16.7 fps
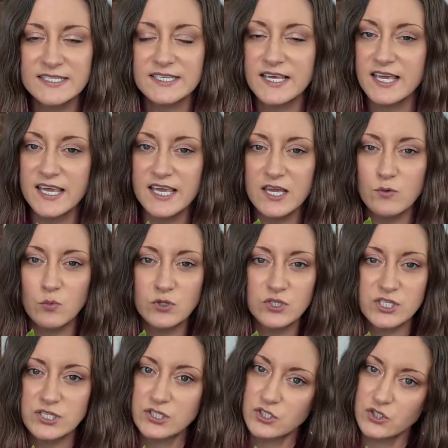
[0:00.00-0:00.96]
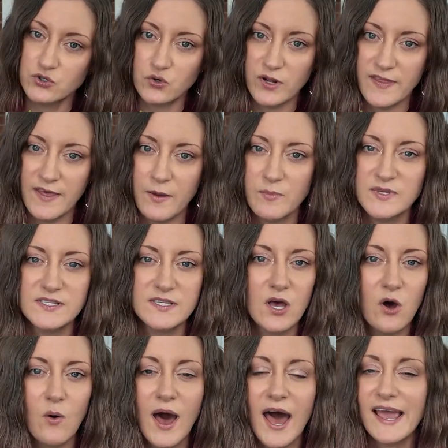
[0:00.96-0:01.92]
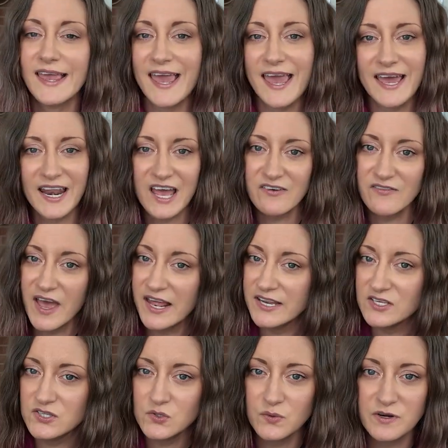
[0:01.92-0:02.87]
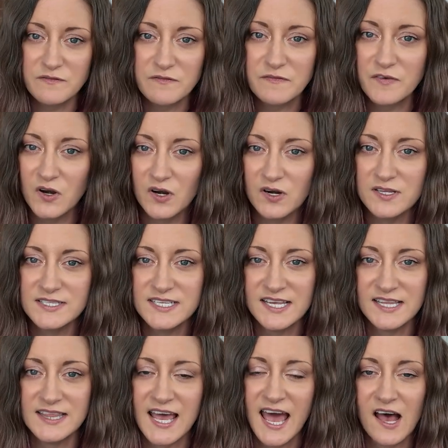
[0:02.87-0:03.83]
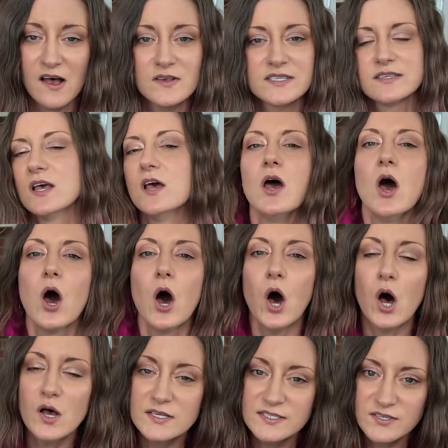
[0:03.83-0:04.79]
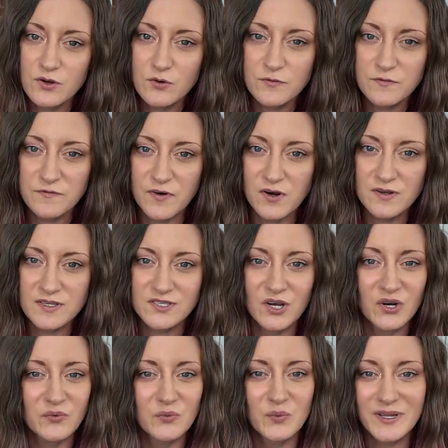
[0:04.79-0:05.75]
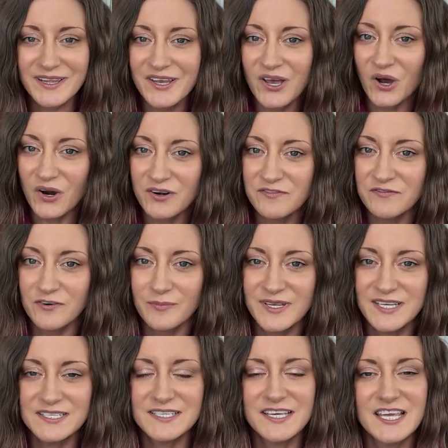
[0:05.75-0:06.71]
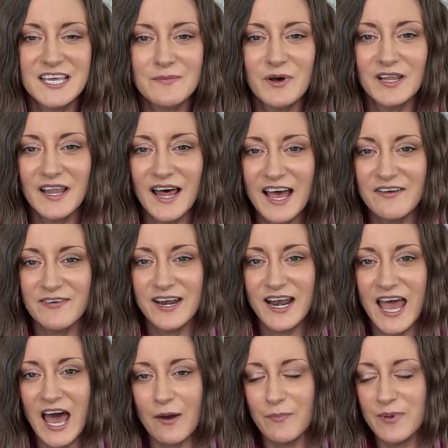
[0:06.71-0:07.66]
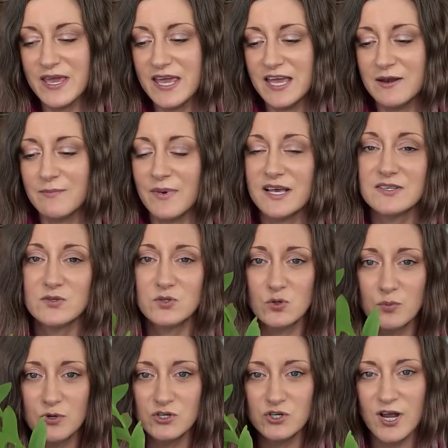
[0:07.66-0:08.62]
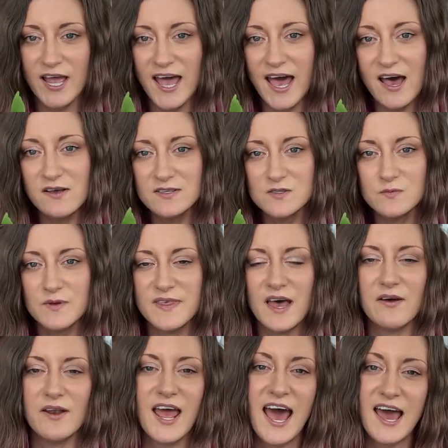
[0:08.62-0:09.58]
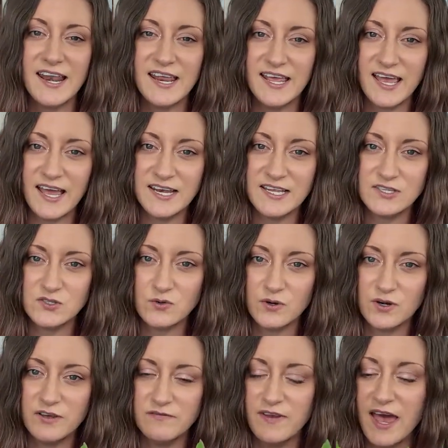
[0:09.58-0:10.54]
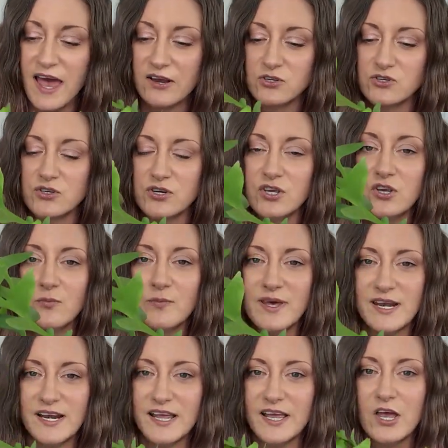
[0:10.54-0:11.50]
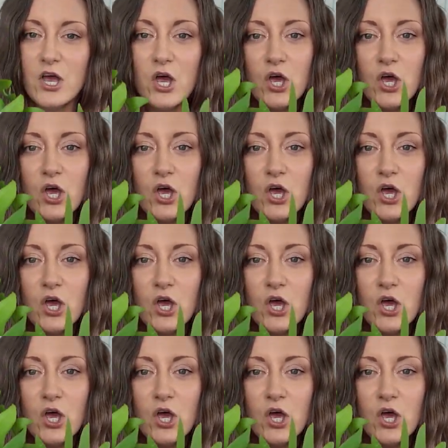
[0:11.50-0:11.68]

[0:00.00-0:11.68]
He will just destroy them. So I can't have any sort of ferns in the house. Also, ferns are really hard for me to keep alive and happy in my super dry house without adding any sort of extra humidity.